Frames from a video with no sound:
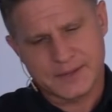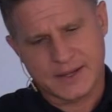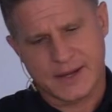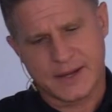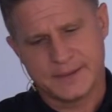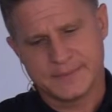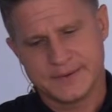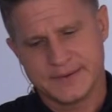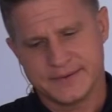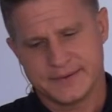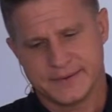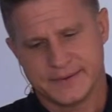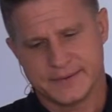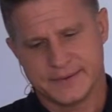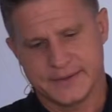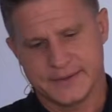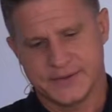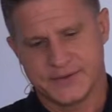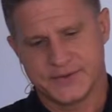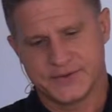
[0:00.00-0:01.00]

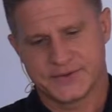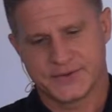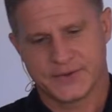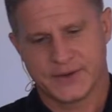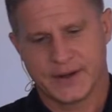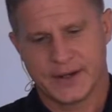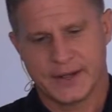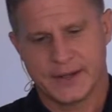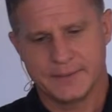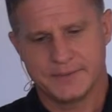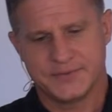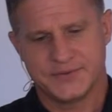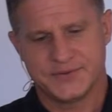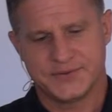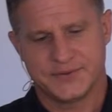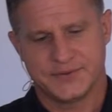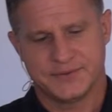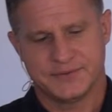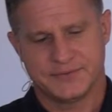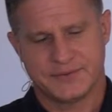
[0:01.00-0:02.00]
commentary
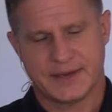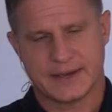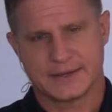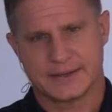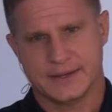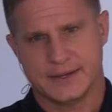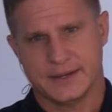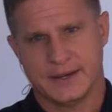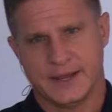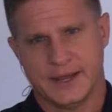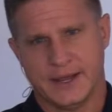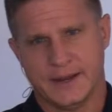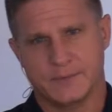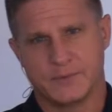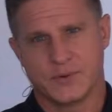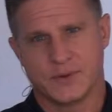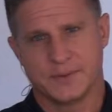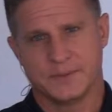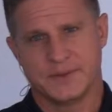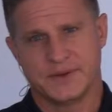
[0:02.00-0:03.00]
describes the fact that
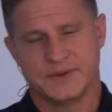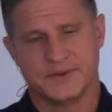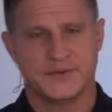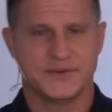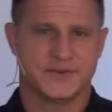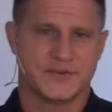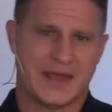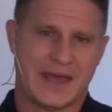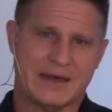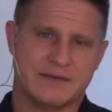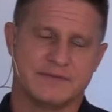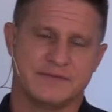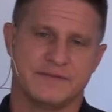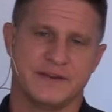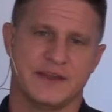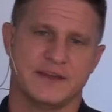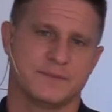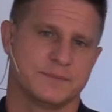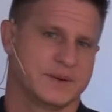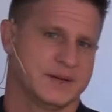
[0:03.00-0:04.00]
Abram didn't just have
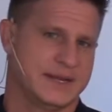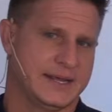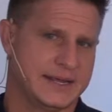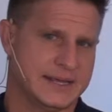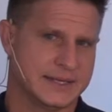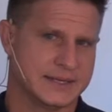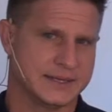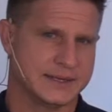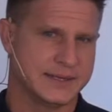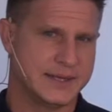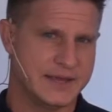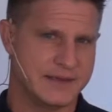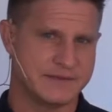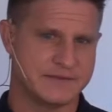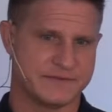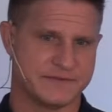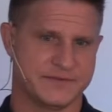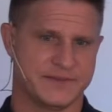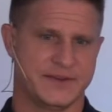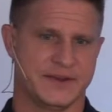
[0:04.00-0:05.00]
faith, but he
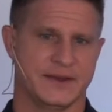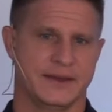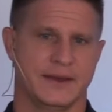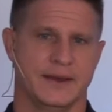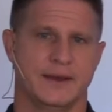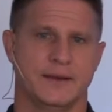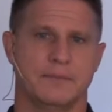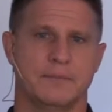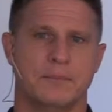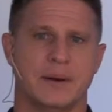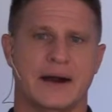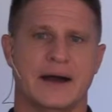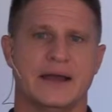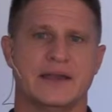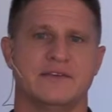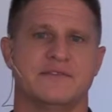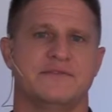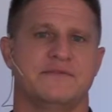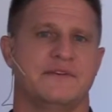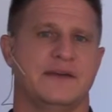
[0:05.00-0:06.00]
lived
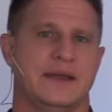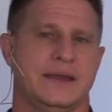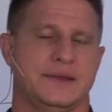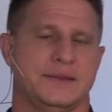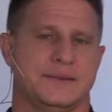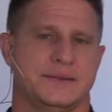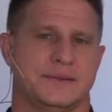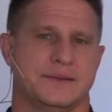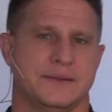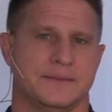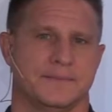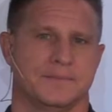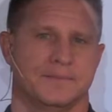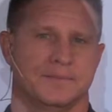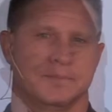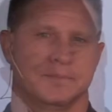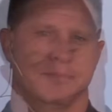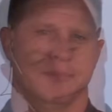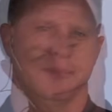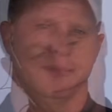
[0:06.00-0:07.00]
by faith.
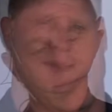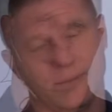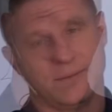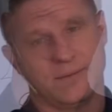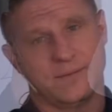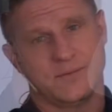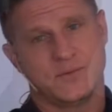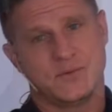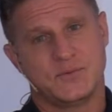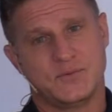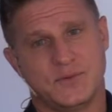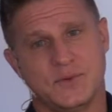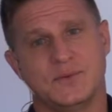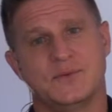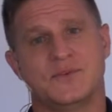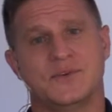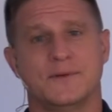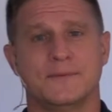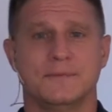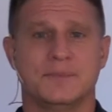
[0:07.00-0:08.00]
The
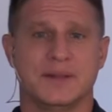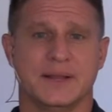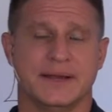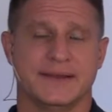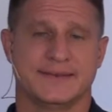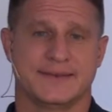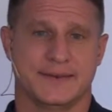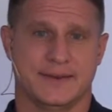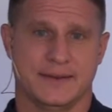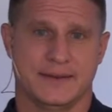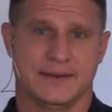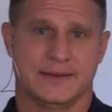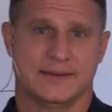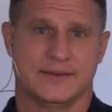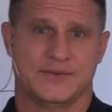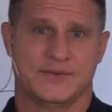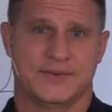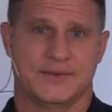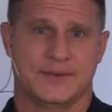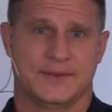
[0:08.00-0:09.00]
future
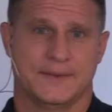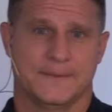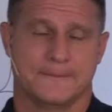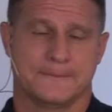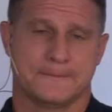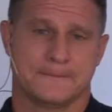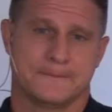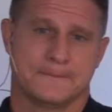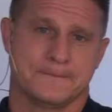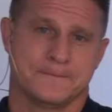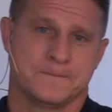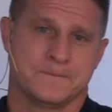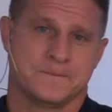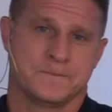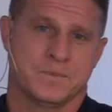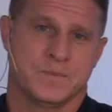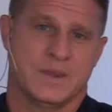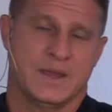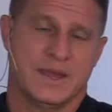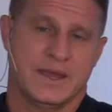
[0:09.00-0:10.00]
blessings
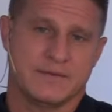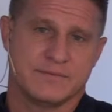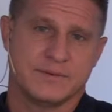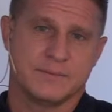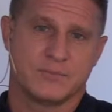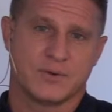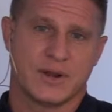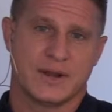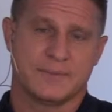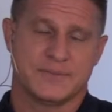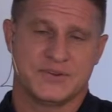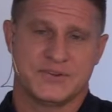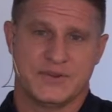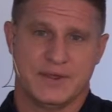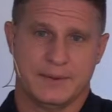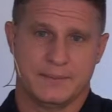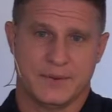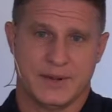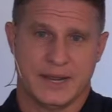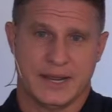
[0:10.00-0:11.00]
that heaven promised
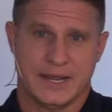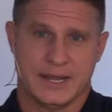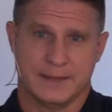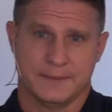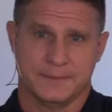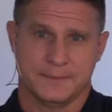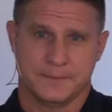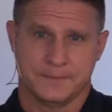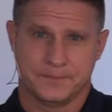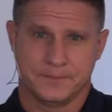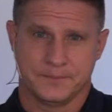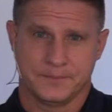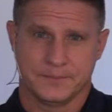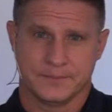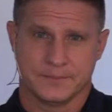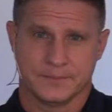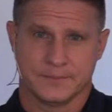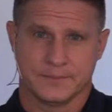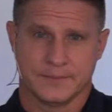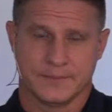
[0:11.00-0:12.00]
Abraham
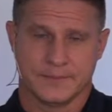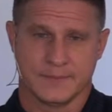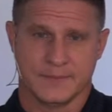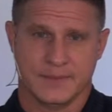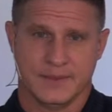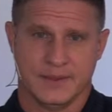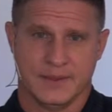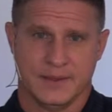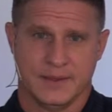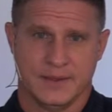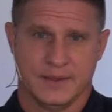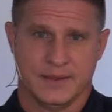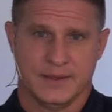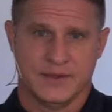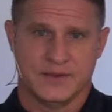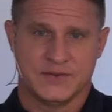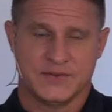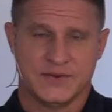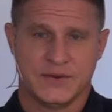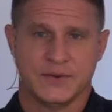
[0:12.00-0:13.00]

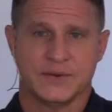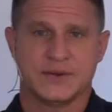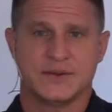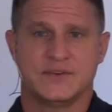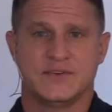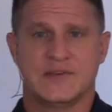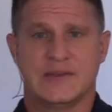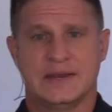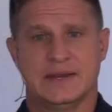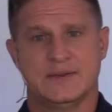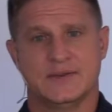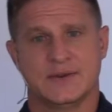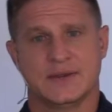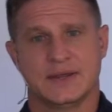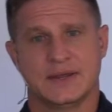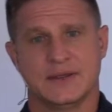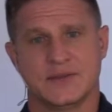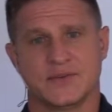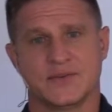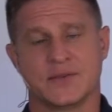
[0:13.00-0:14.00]
started
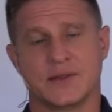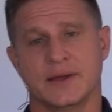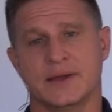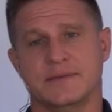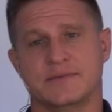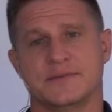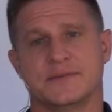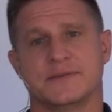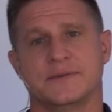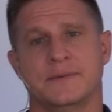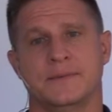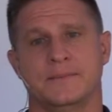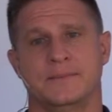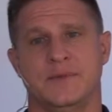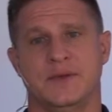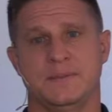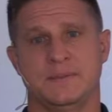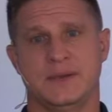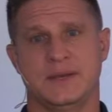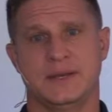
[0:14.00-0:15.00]
changing his life
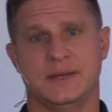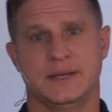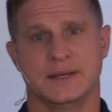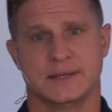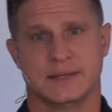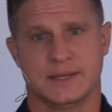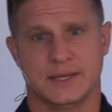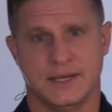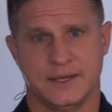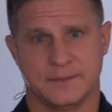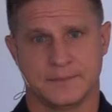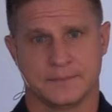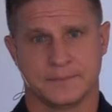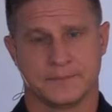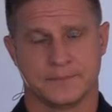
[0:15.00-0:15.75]
immediately.